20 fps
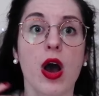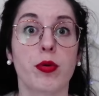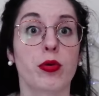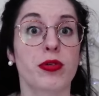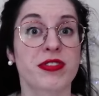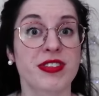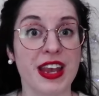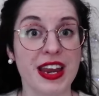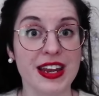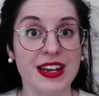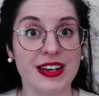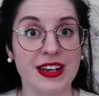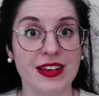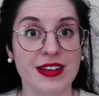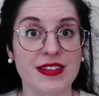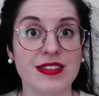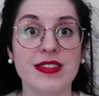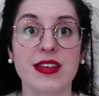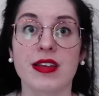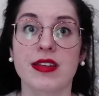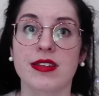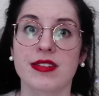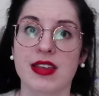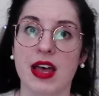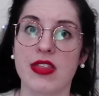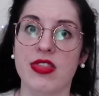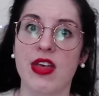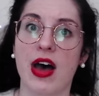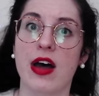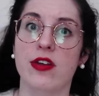Pausanias
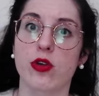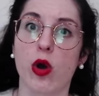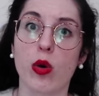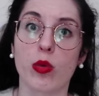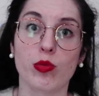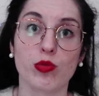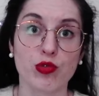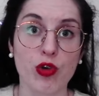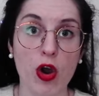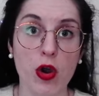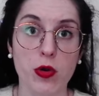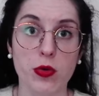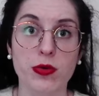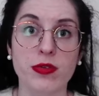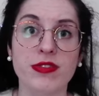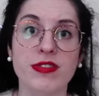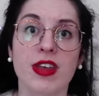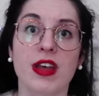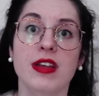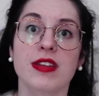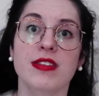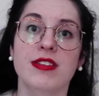said that on Rhodes,